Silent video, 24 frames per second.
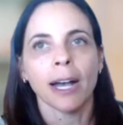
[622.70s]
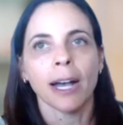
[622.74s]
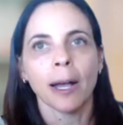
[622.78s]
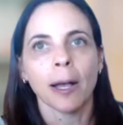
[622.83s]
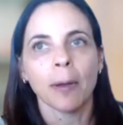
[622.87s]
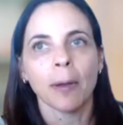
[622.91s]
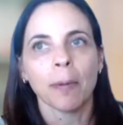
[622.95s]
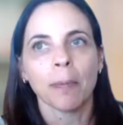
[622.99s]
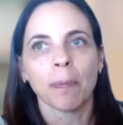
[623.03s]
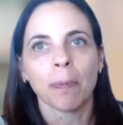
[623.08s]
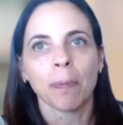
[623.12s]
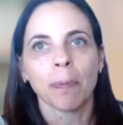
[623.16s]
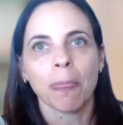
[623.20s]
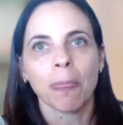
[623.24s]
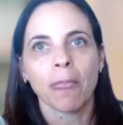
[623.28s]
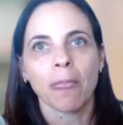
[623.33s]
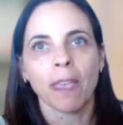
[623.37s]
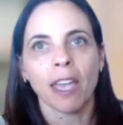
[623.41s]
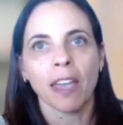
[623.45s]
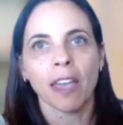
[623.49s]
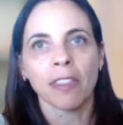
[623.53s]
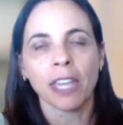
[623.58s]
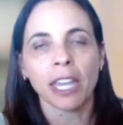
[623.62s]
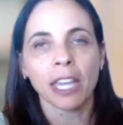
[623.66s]
And
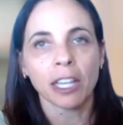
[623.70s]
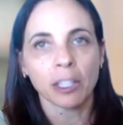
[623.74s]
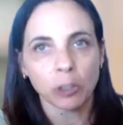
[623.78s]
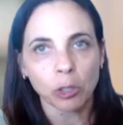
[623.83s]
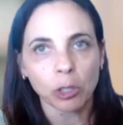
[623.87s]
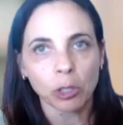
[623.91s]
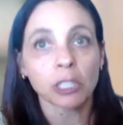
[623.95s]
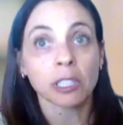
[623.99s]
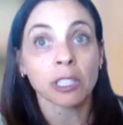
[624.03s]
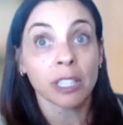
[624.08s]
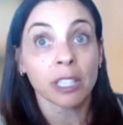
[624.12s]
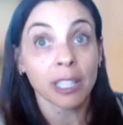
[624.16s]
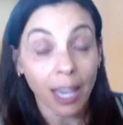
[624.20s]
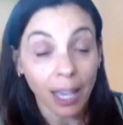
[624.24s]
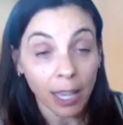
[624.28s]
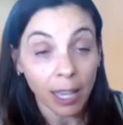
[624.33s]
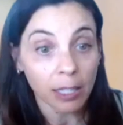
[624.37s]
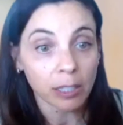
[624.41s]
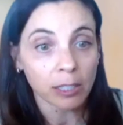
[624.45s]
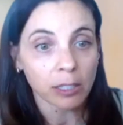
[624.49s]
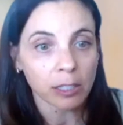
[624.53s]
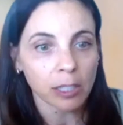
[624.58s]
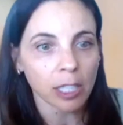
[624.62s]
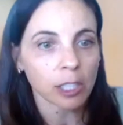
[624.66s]
the answer is
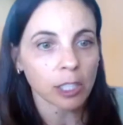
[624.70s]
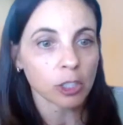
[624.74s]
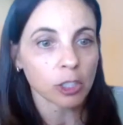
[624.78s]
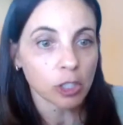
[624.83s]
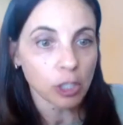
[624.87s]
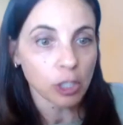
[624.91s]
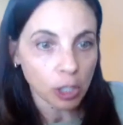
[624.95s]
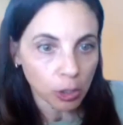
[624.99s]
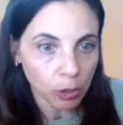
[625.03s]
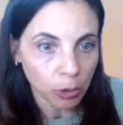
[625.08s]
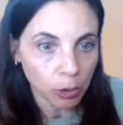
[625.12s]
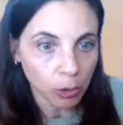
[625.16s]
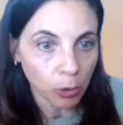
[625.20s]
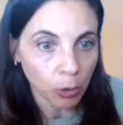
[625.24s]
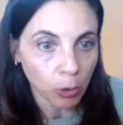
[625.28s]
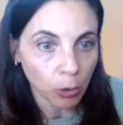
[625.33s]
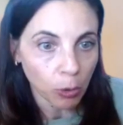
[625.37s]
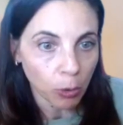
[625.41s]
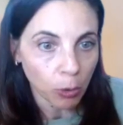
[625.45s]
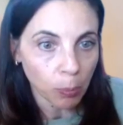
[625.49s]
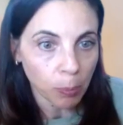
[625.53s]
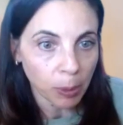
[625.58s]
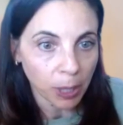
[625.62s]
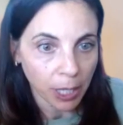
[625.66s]
yes, they
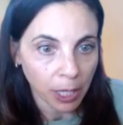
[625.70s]
do,